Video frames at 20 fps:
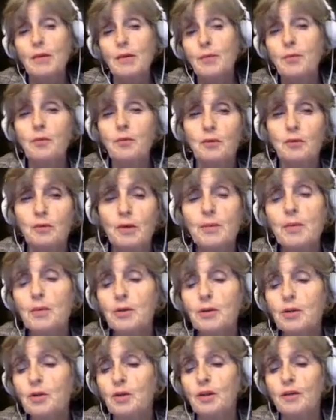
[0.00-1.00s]
Maybe
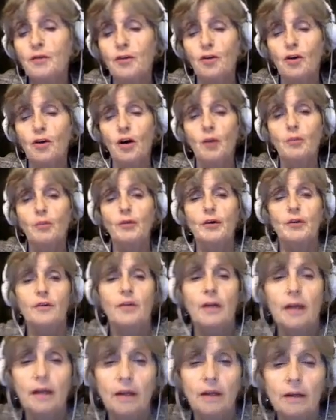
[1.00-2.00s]
we'll do liver
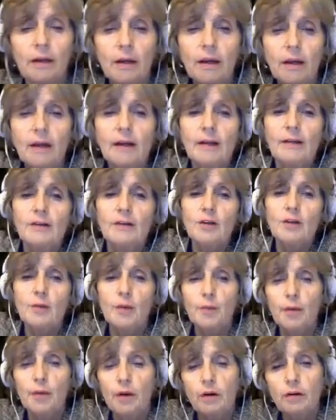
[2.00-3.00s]
gallbladder again to
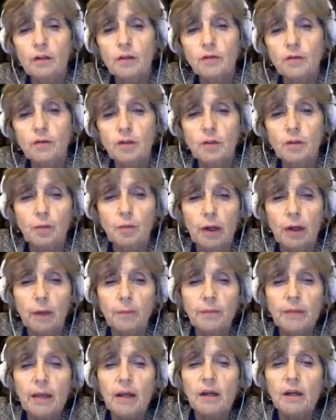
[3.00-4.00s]
prepare us for
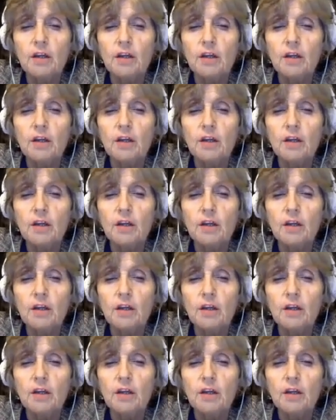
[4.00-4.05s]
spring.